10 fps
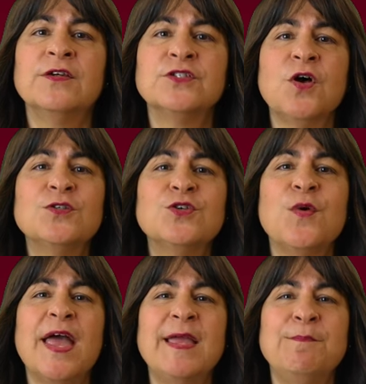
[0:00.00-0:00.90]
There's also
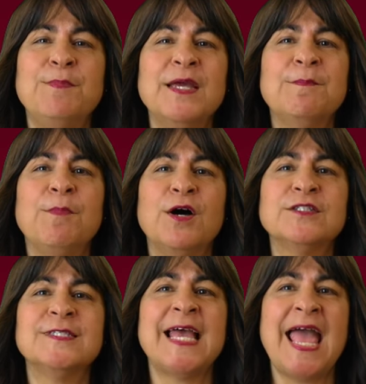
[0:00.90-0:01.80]
a Big
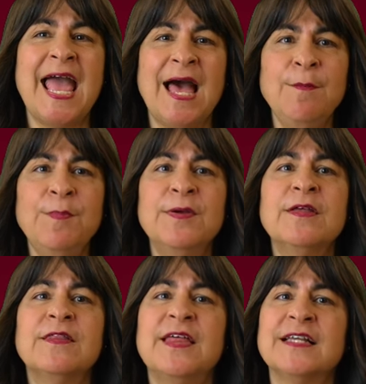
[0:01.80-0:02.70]
Bus app
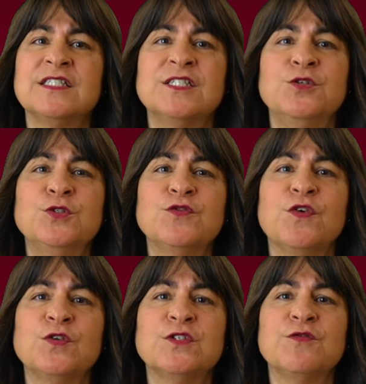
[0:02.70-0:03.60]
that's
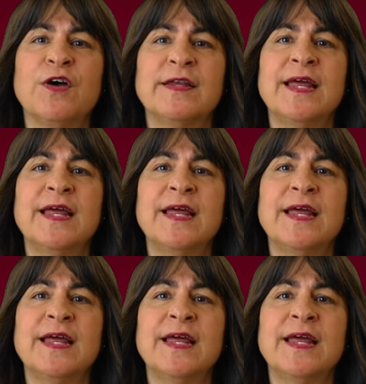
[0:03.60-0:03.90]
useful to find